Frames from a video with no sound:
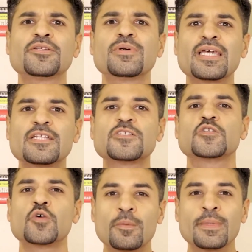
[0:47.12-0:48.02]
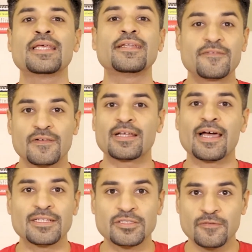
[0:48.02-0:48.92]
to eat so many different
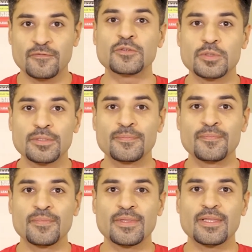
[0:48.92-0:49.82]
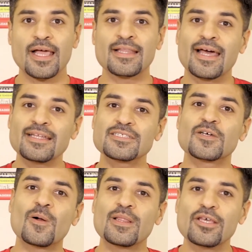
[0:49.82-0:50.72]
kinds of food. And that is
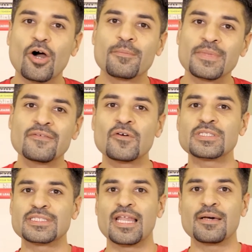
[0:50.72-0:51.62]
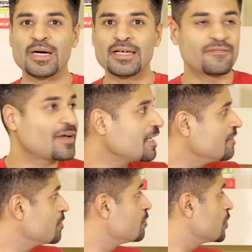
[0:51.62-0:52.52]
called the omnivore's dilemma. In fact, I
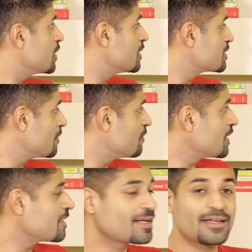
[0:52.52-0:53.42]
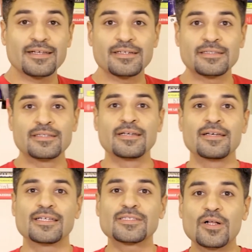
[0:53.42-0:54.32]
have a book here somewhere, right here.
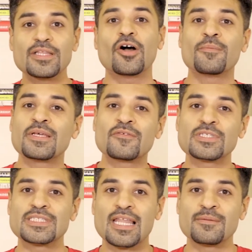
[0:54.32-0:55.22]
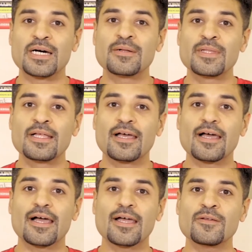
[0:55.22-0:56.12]
It's called the omnivore's dilemma.
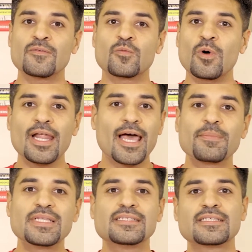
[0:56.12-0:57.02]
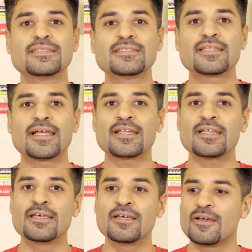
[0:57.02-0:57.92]
And what happens is that
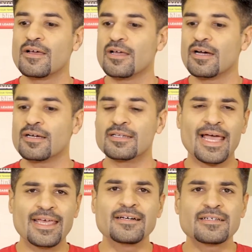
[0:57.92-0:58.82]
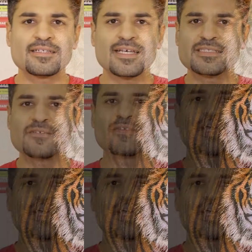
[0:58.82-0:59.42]
a tiger doesn't